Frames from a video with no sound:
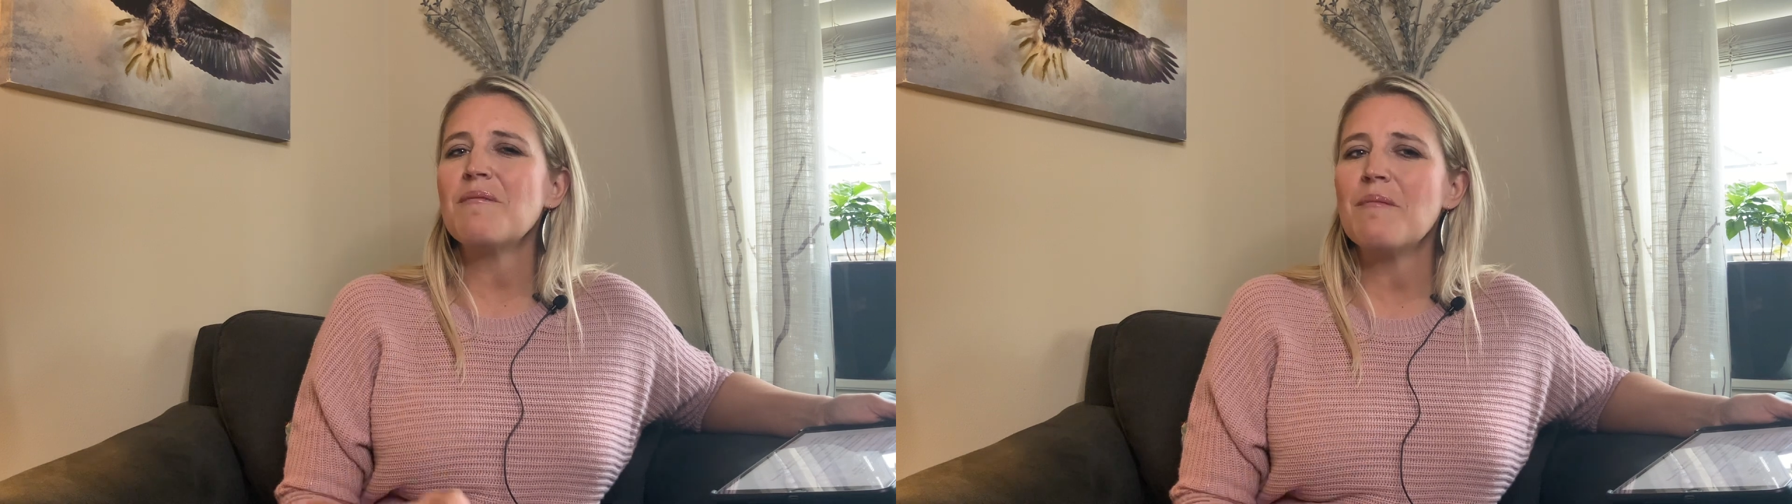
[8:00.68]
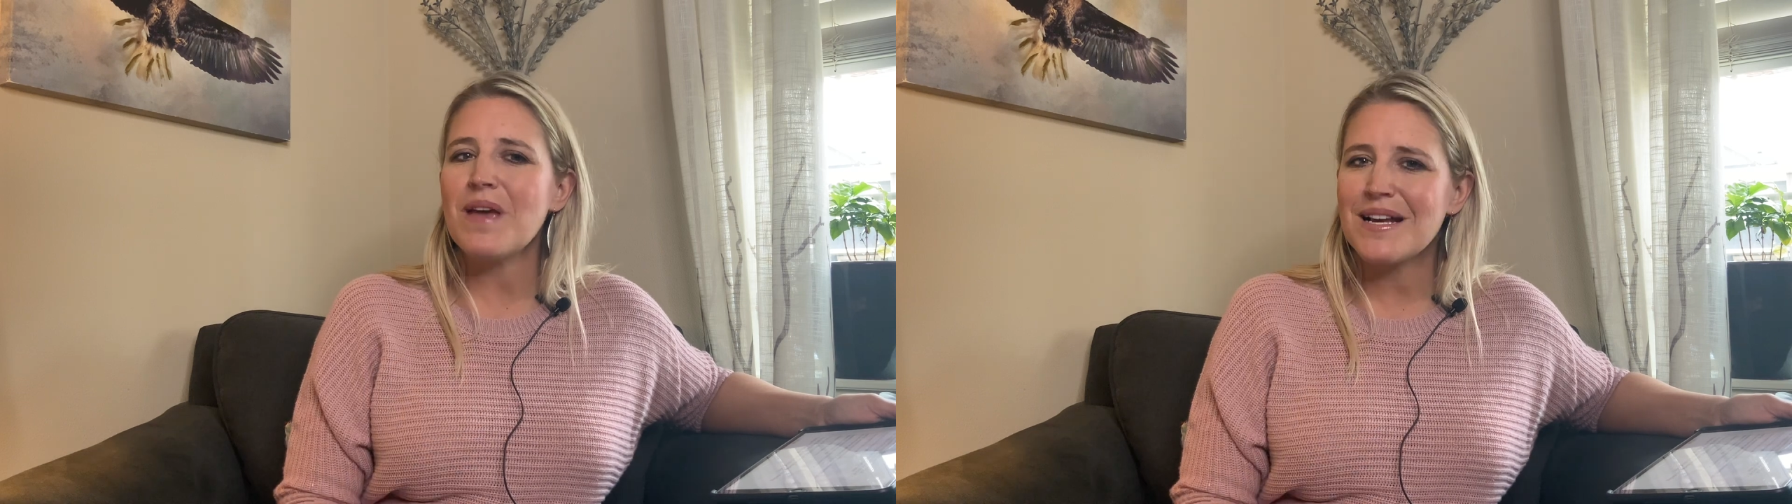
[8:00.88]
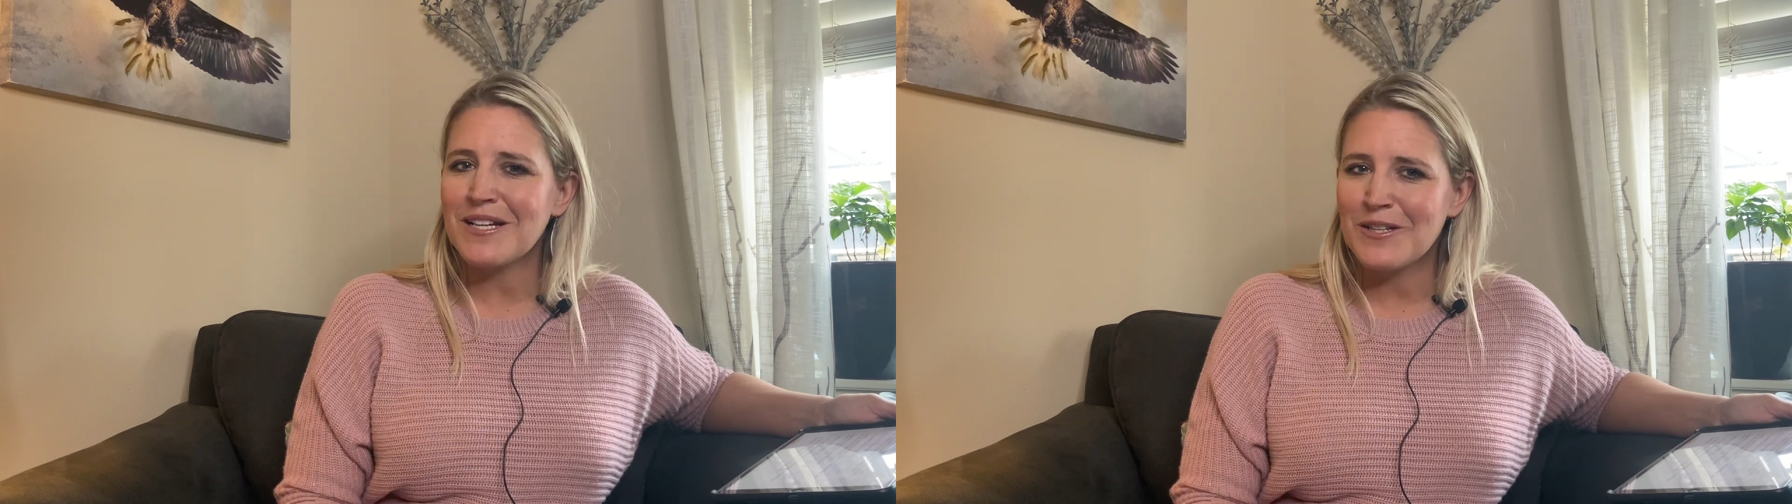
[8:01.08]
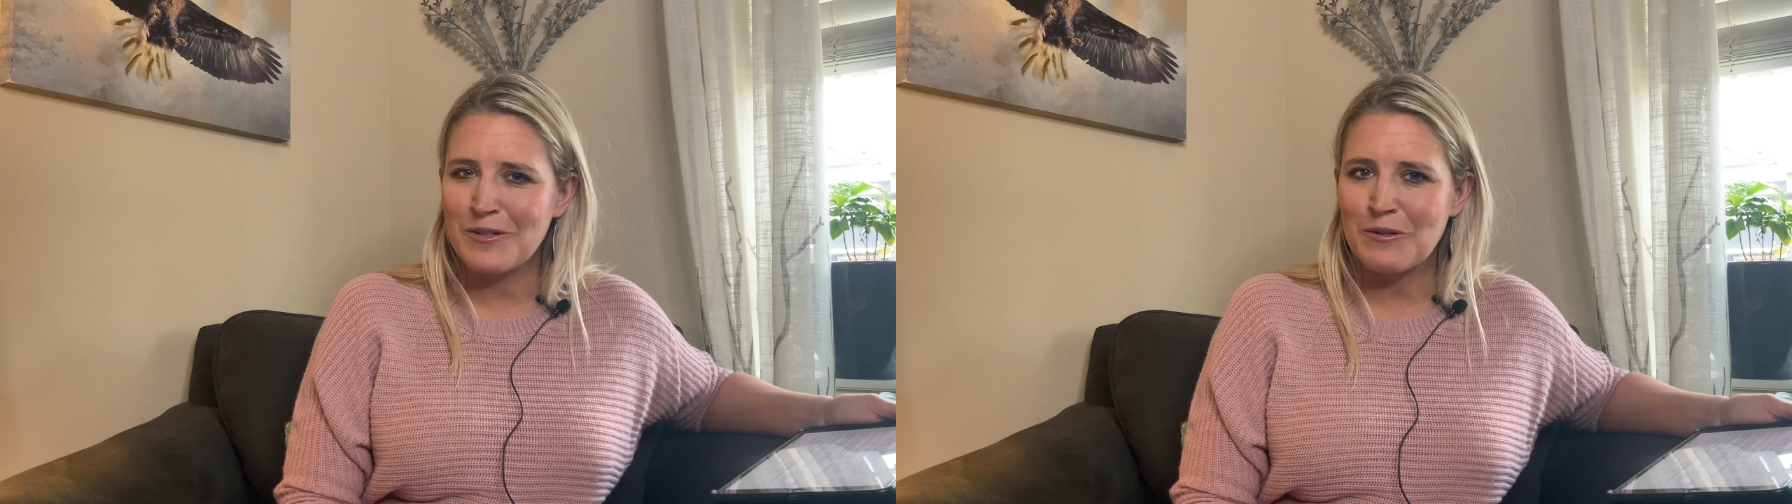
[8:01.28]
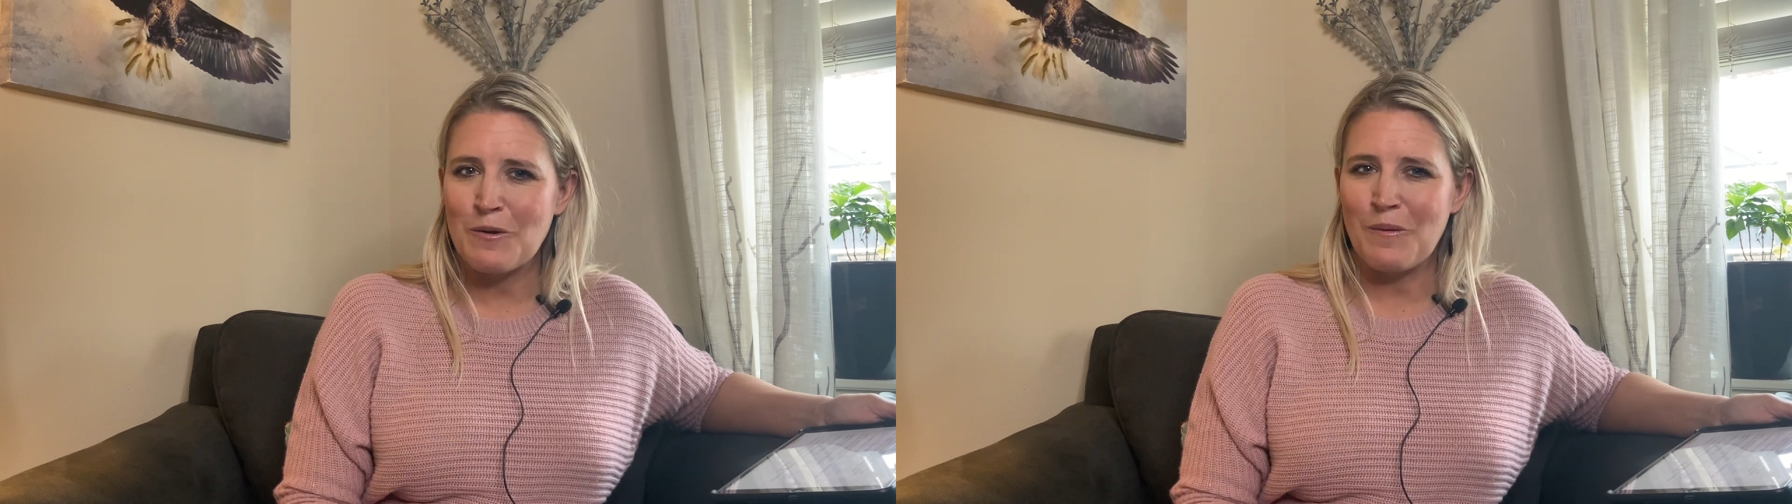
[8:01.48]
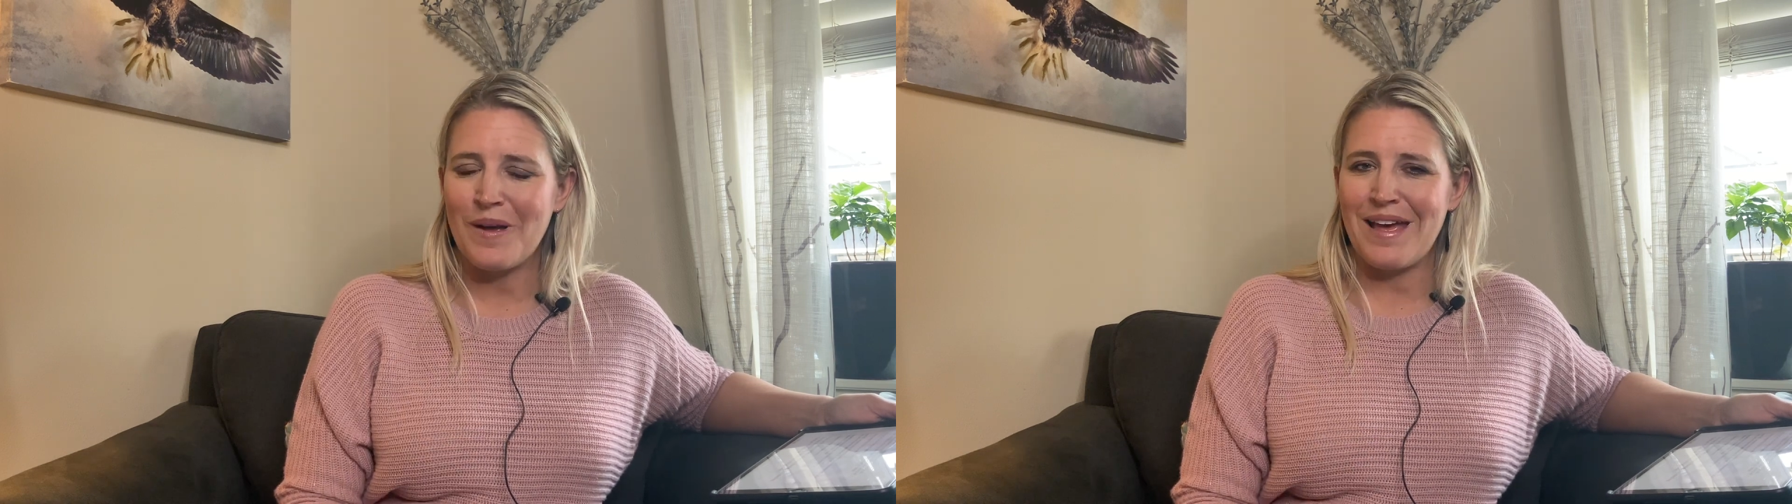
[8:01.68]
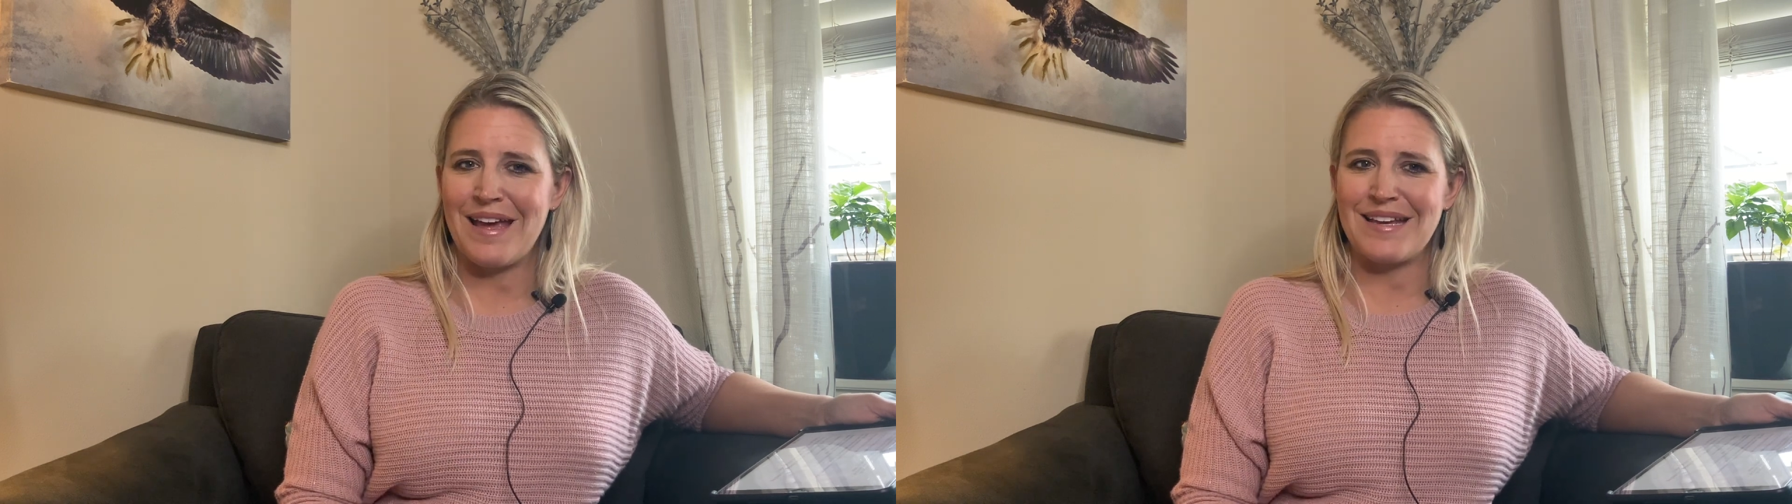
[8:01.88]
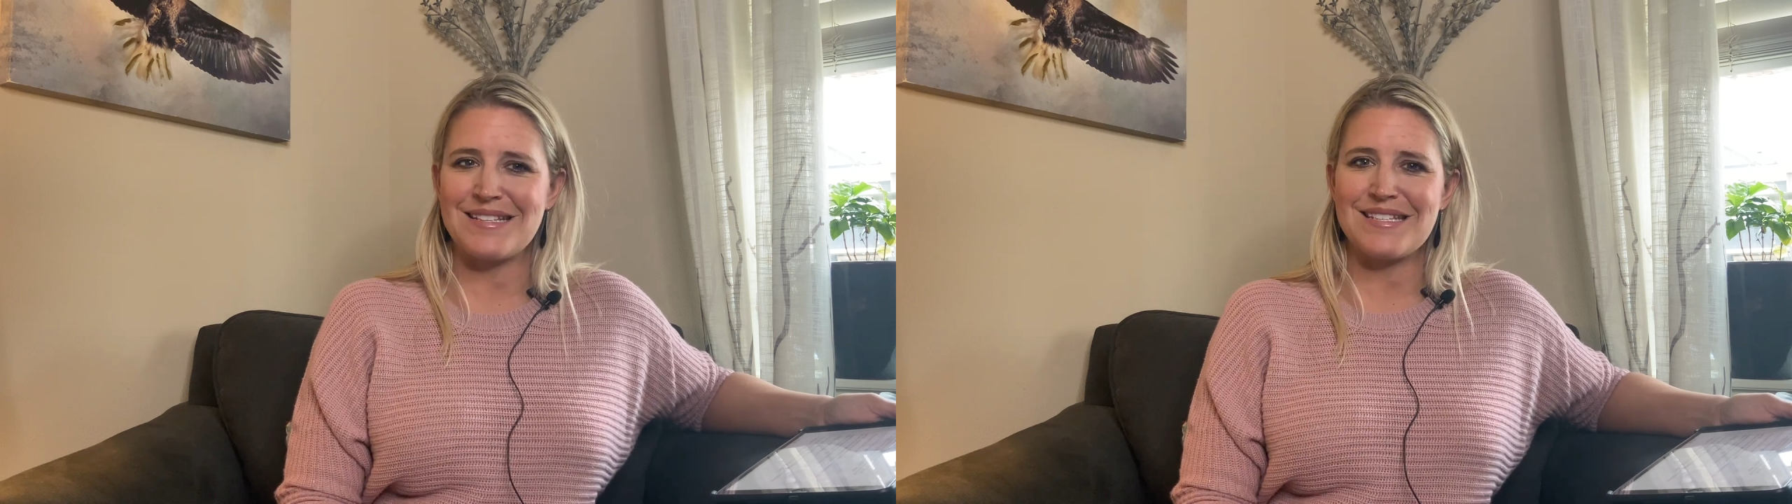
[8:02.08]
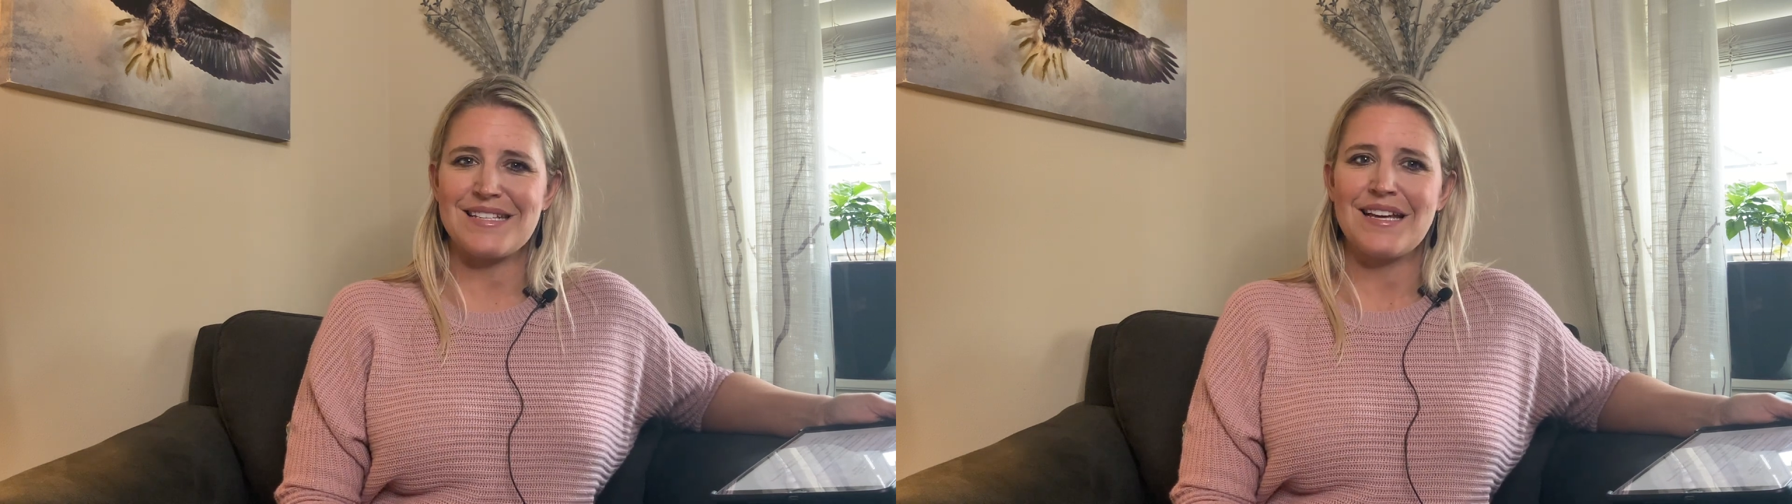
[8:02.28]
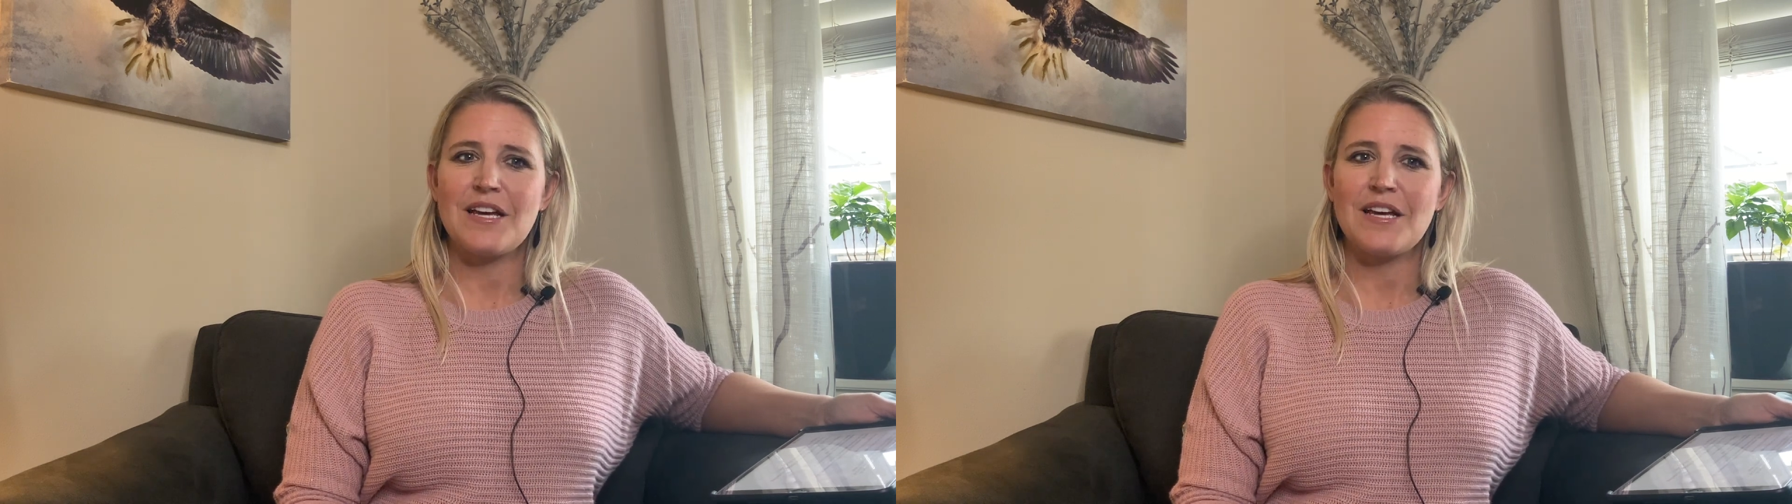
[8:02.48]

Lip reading: to make a little noise.